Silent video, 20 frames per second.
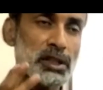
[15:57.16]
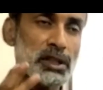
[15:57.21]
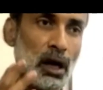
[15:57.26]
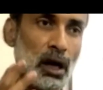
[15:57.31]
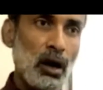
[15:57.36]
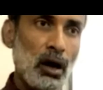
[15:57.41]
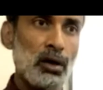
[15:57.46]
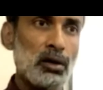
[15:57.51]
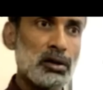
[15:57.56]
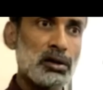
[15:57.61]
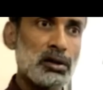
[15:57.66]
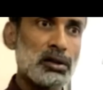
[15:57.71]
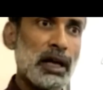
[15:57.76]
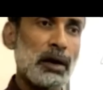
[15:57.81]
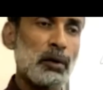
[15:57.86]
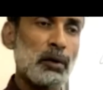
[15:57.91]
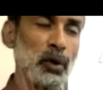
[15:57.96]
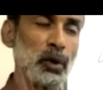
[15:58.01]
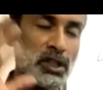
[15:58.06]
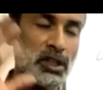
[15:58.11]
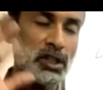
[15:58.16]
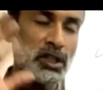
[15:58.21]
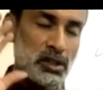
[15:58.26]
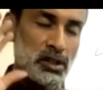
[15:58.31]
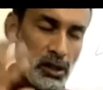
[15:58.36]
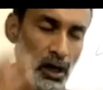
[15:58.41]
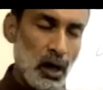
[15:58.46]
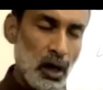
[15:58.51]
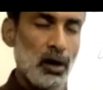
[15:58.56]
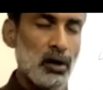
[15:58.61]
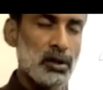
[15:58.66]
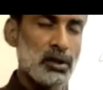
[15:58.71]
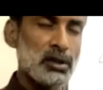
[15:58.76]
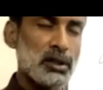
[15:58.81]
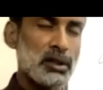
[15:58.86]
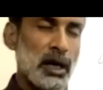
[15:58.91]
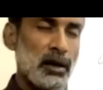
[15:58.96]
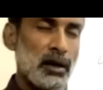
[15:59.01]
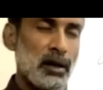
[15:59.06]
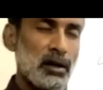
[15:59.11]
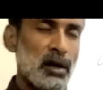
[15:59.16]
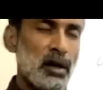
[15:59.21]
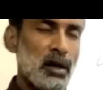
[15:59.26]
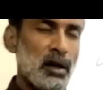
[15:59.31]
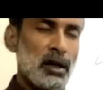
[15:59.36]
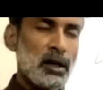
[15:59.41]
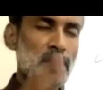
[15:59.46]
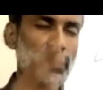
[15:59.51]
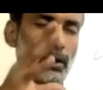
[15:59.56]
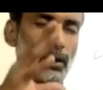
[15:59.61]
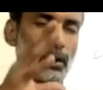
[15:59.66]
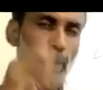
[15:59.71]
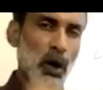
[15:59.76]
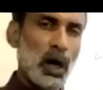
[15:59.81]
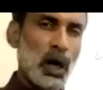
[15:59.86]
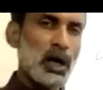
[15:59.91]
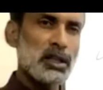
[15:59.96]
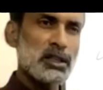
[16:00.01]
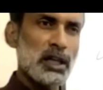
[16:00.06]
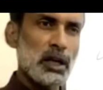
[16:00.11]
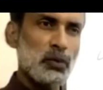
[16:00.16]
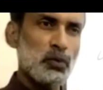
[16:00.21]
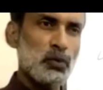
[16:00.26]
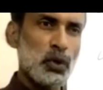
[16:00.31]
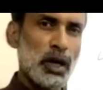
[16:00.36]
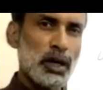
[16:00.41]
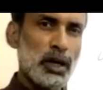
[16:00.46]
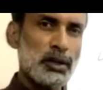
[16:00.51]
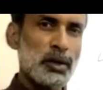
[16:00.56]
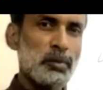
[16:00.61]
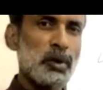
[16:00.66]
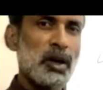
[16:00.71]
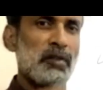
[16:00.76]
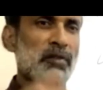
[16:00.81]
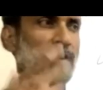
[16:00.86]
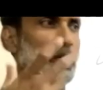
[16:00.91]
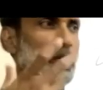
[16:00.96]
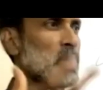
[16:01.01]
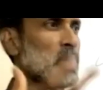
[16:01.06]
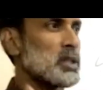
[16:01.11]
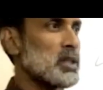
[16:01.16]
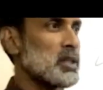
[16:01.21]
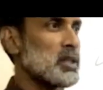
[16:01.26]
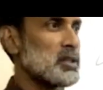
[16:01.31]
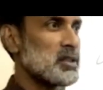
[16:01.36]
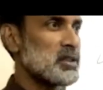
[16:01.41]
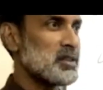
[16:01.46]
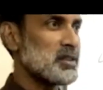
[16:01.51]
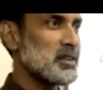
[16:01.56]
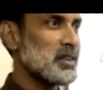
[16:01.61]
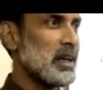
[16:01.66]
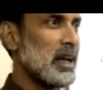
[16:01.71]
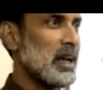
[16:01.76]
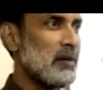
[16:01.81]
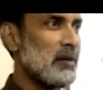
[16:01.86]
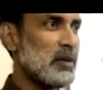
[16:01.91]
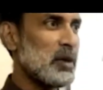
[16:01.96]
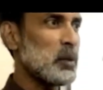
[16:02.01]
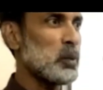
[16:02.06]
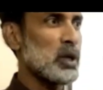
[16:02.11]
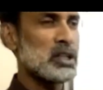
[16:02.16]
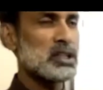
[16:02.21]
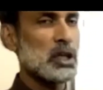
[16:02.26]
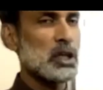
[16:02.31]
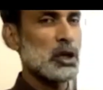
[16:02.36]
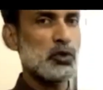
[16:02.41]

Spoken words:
shows that one is attracted by few others. Everyone is